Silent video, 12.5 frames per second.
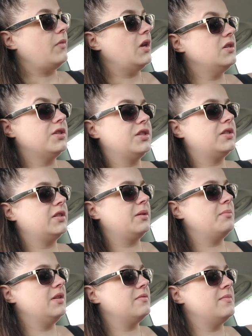she's gonna
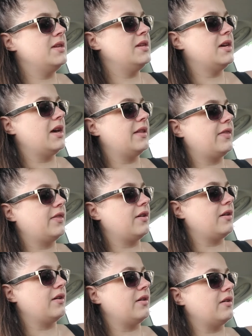meet me at
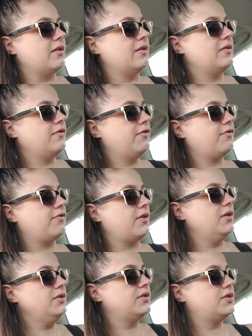the
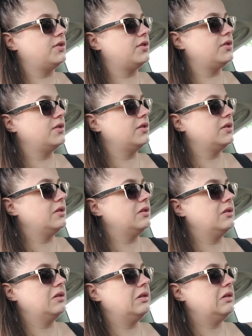front.
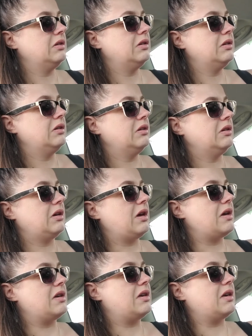
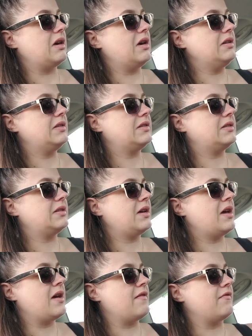I guess, I
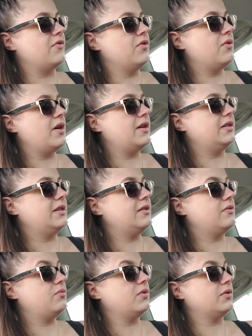have no
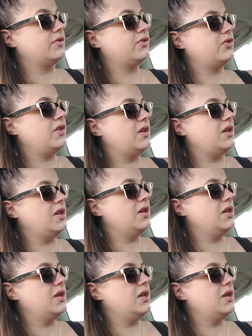idea. We'll see.